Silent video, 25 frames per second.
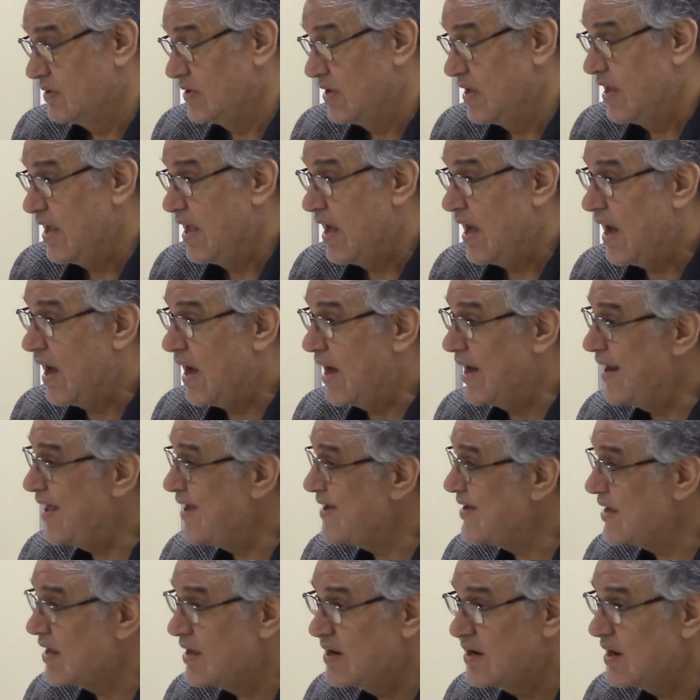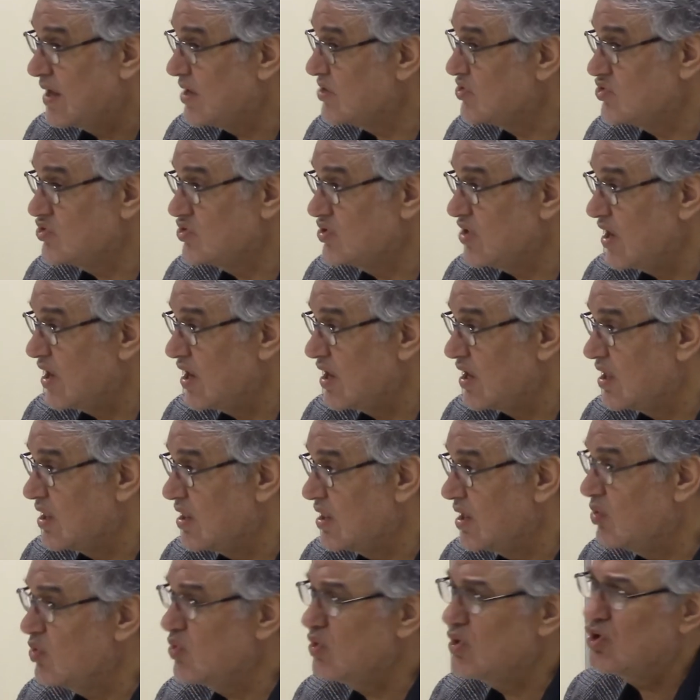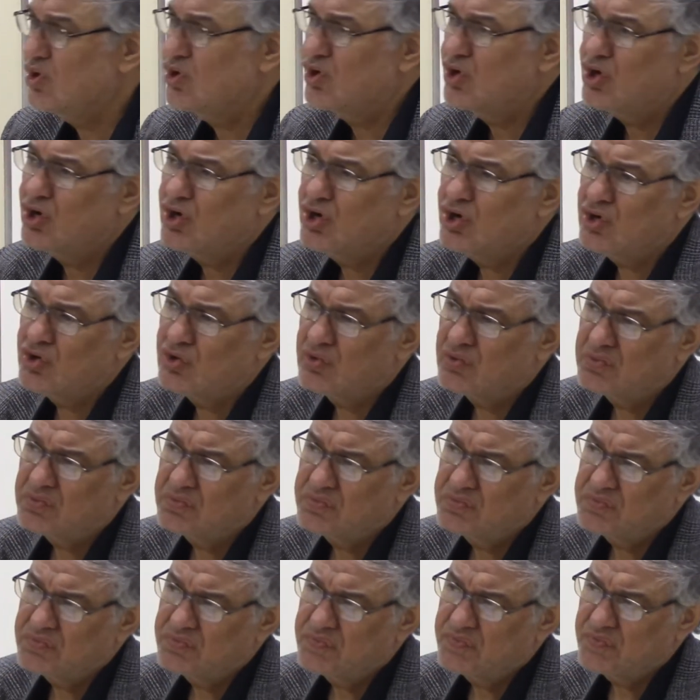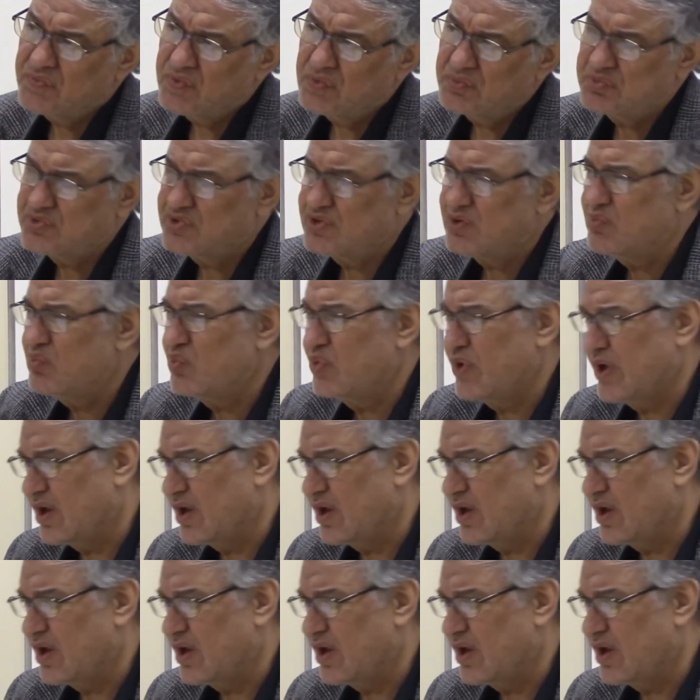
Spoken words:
And I cannot say they would learn from somewhere,